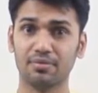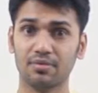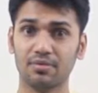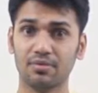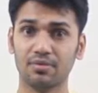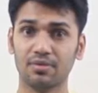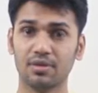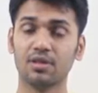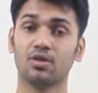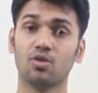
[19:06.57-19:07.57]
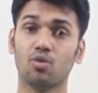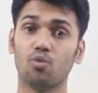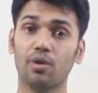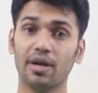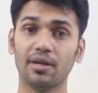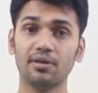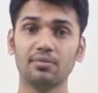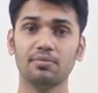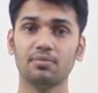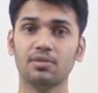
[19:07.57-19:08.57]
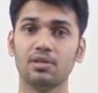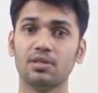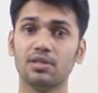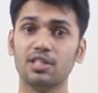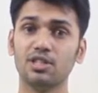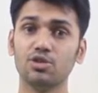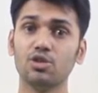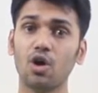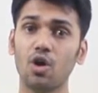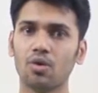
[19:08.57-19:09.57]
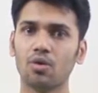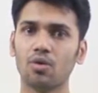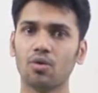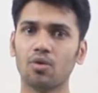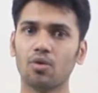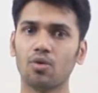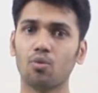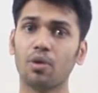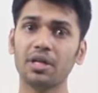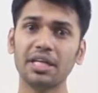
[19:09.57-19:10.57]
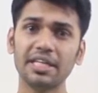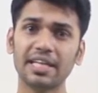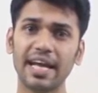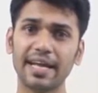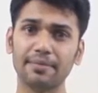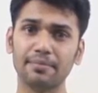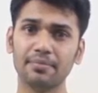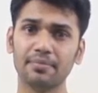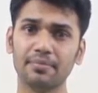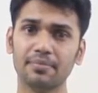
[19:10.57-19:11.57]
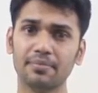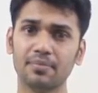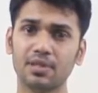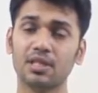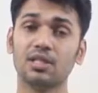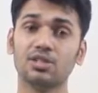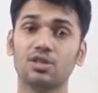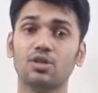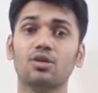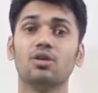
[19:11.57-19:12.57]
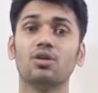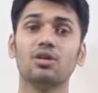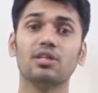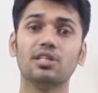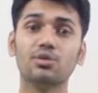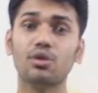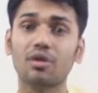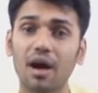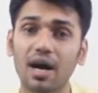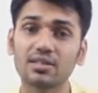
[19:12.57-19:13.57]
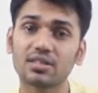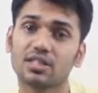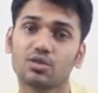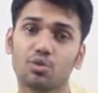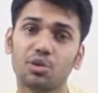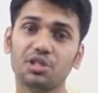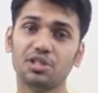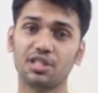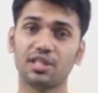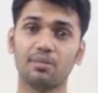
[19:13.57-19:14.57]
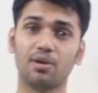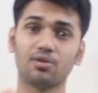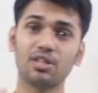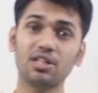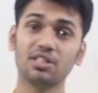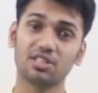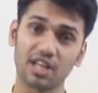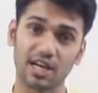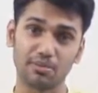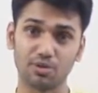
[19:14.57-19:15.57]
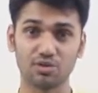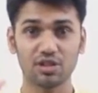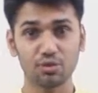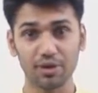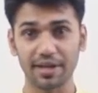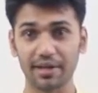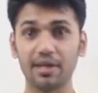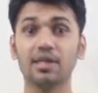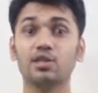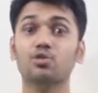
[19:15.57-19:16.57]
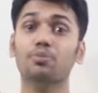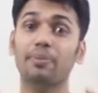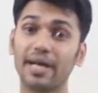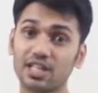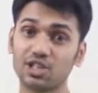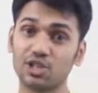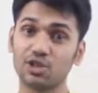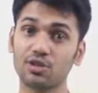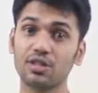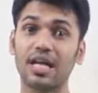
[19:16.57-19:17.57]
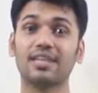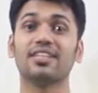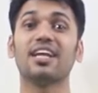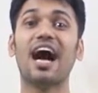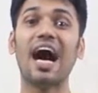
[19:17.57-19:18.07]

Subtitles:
When did you go? When he came? So you are asking question about a time using when. You make sure and then ask them